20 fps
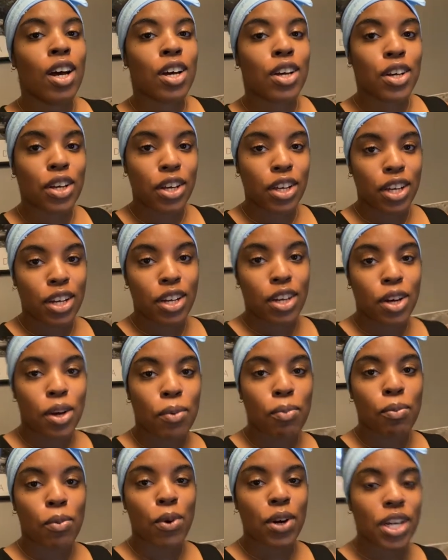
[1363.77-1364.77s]
Good
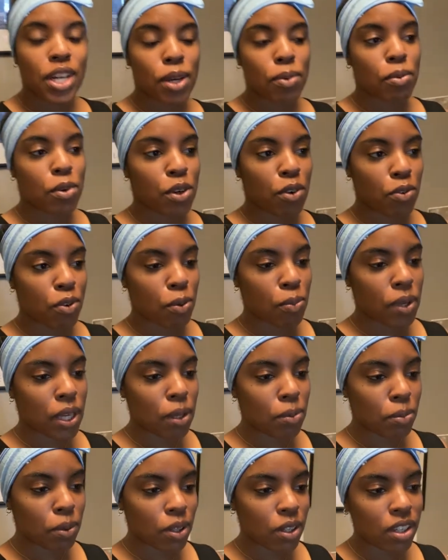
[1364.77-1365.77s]
morning, beautiful
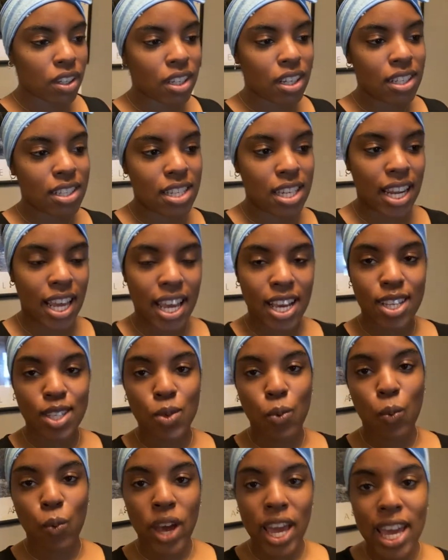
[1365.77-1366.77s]
people.
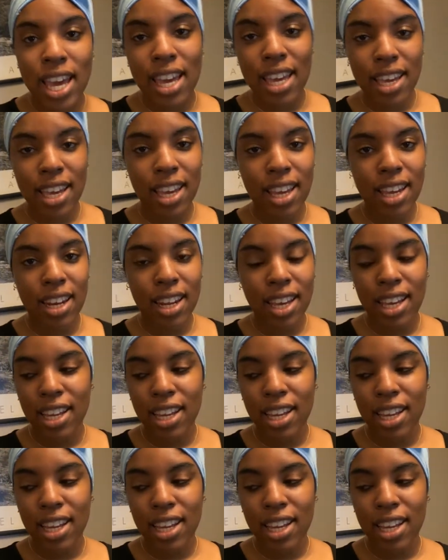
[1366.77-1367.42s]
Today's weigh-in.